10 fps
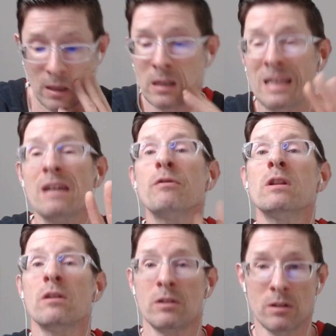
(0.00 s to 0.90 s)
given
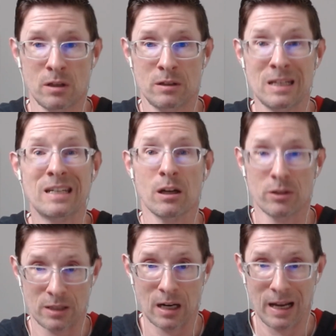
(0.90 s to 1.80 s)
the
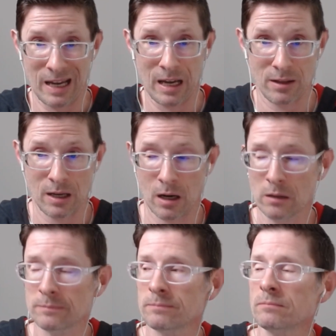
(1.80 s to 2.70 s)
details that I had there,
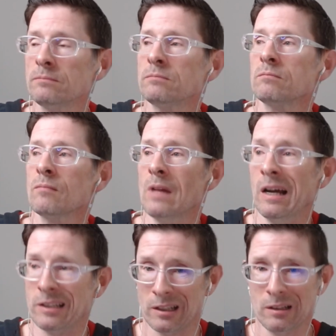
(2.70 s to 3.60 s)
I
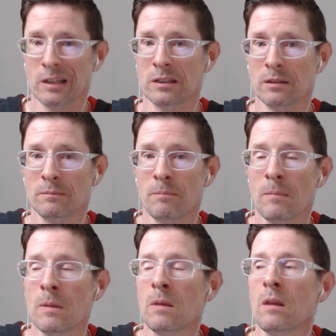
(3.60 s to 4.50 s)
said, listen,
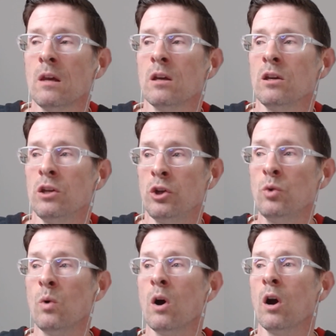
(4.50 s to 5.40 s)

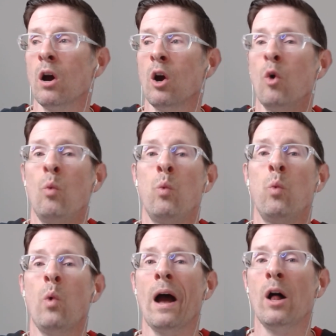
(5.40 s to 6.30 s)
you are
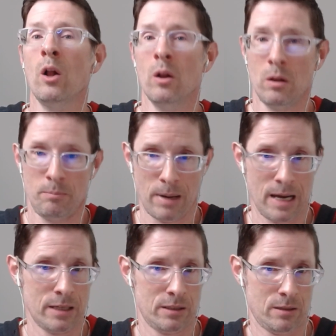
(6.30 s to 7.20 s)
well
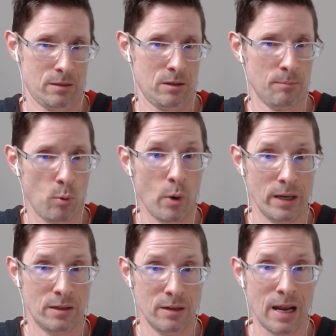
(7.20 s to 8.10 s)
past the
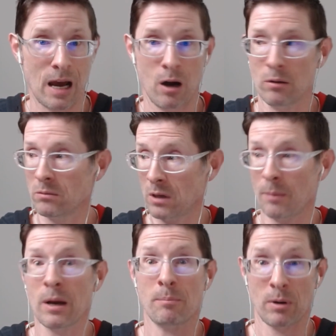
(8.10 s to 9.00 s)
point now,
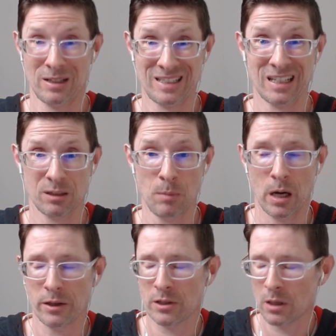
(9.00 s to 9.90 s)
coming up on 6
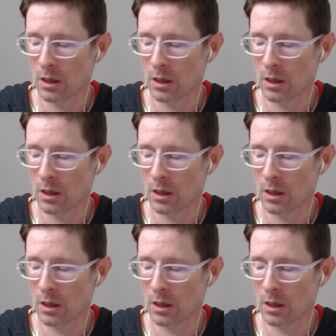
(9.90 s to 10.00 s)
months,